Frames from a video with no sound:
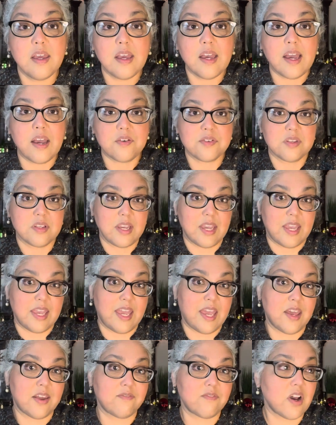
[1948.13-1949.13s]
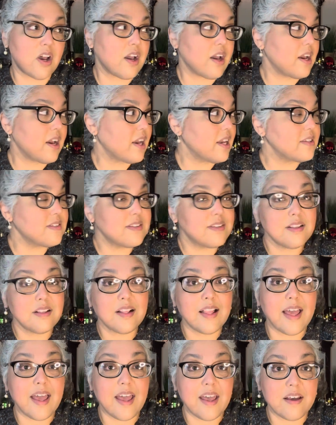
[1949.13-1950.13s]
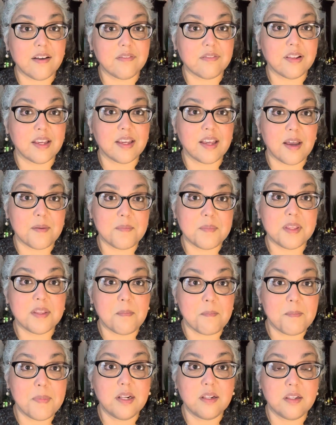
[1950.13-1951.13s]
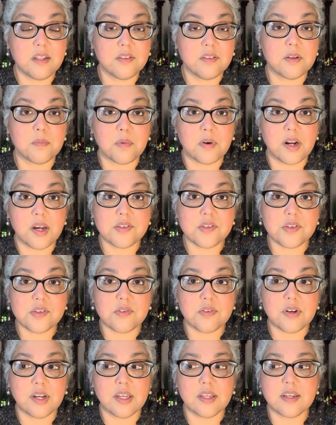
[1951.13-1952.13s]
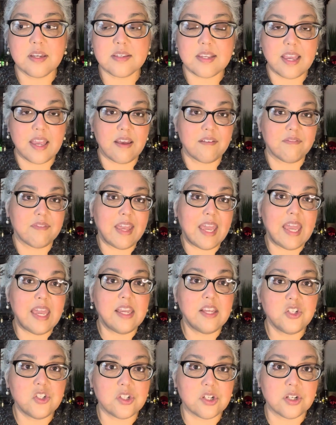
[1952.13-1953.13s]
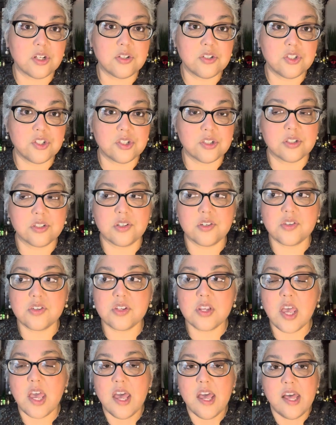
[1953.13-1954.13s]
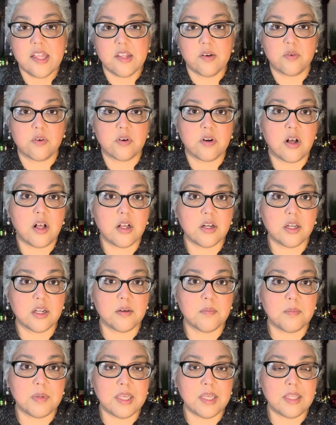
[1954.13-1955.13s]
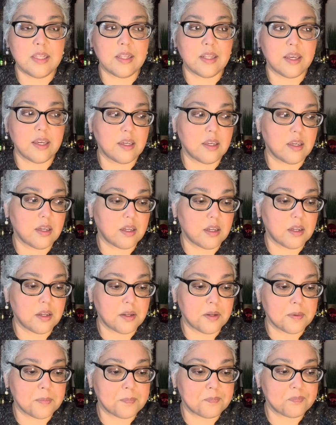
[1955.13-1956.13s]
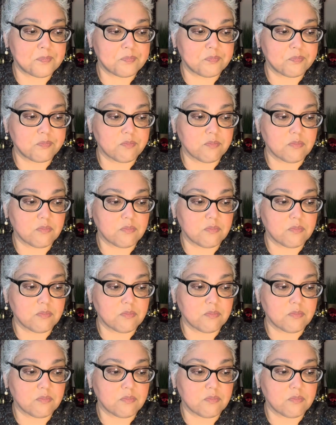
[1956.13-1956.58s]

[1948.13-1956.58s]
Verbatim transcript: I was, I had I still have like, I'm in the middle of the process, right? Because I have eight junk journals. They were all going to be like um,